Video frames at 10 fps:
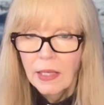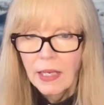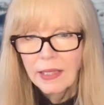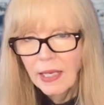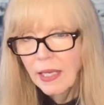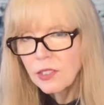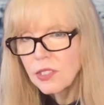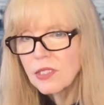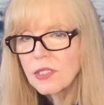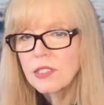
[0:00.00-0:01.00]
Again,
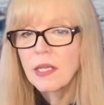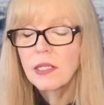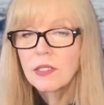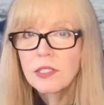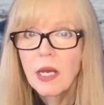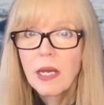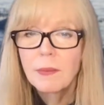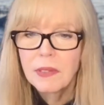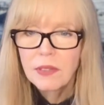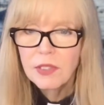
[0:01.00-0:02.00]
Jesus said,
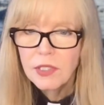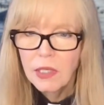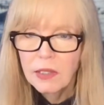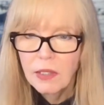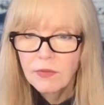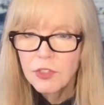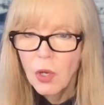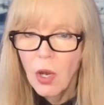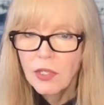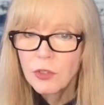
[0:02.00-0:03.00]
"Simon, son of
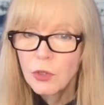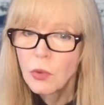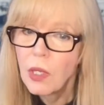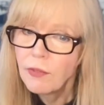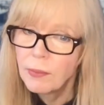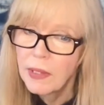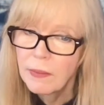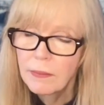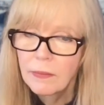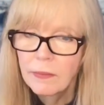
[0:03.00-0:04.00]
John, do you love me?"
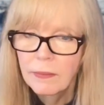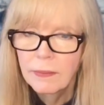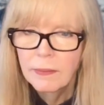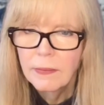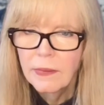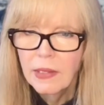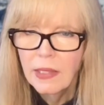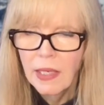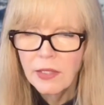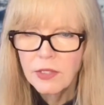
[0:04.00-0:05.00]

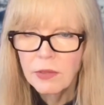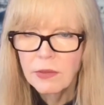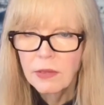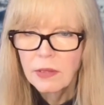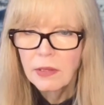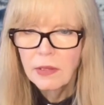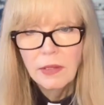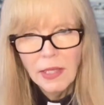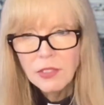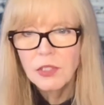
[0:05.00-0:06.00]
He answered,
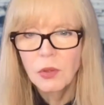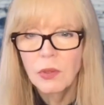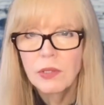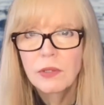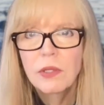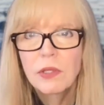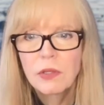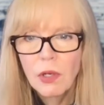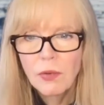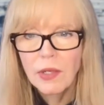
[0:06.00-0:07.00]
"Yes, Lord, you
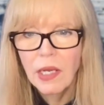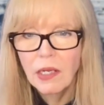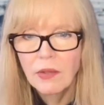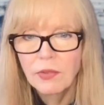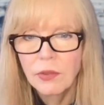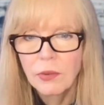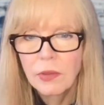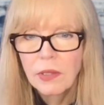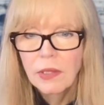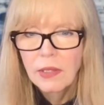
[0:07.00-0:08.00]
know that I love you."
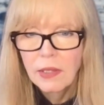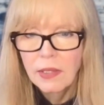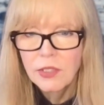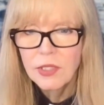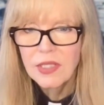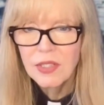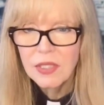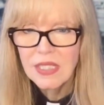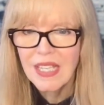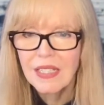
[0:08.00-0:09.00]
And
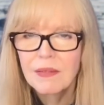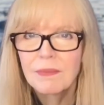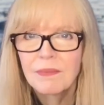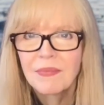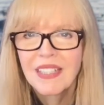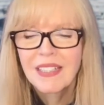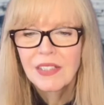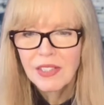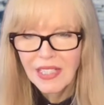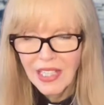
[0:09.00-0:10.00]
Jesus said,
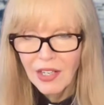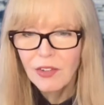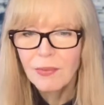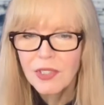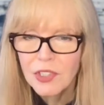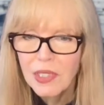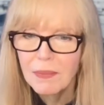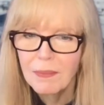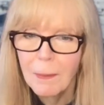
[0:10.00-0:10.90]
"Take care of my sheep."